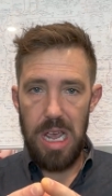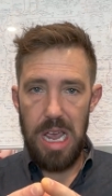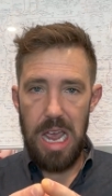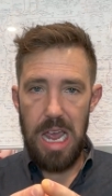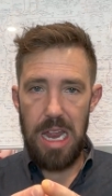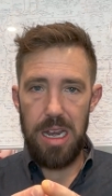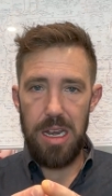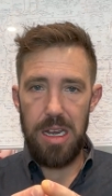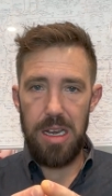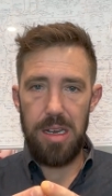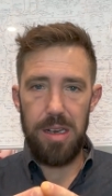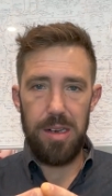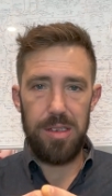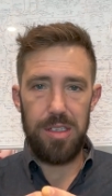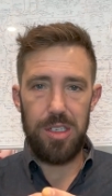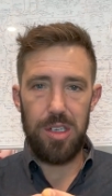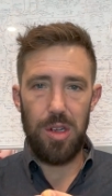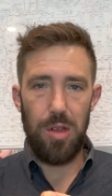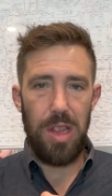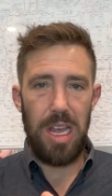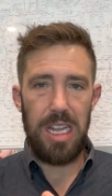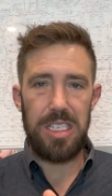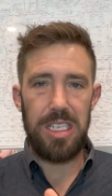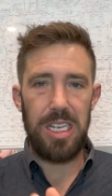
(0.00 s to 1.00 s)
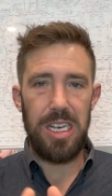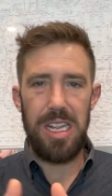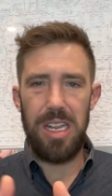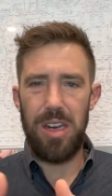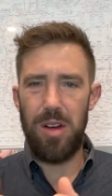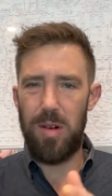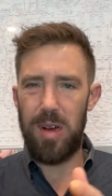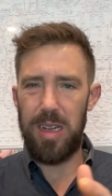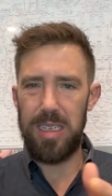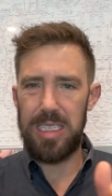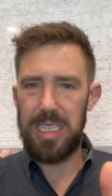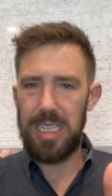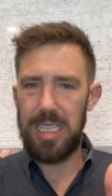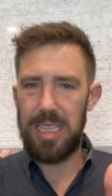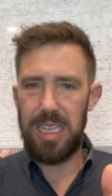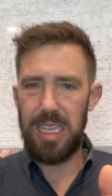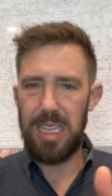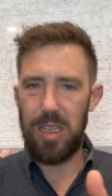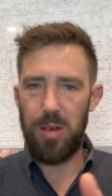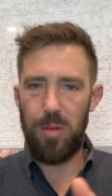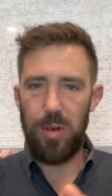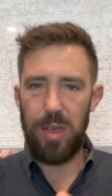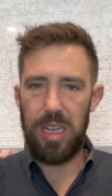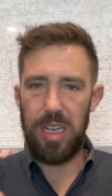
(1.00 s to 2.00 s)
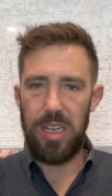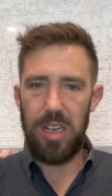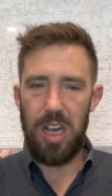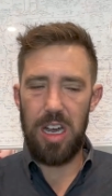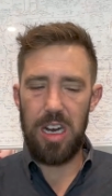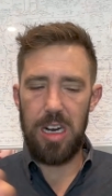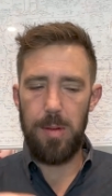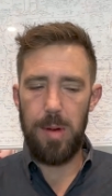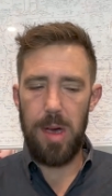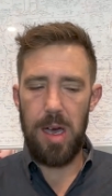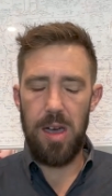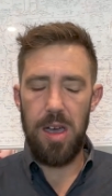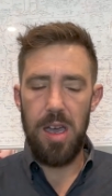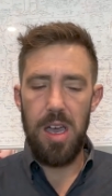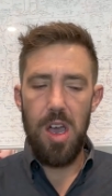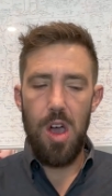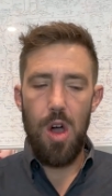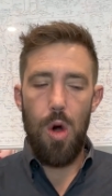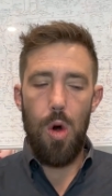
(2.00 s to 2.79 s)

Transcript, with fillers: And so that's an interesting thing that we could talk about.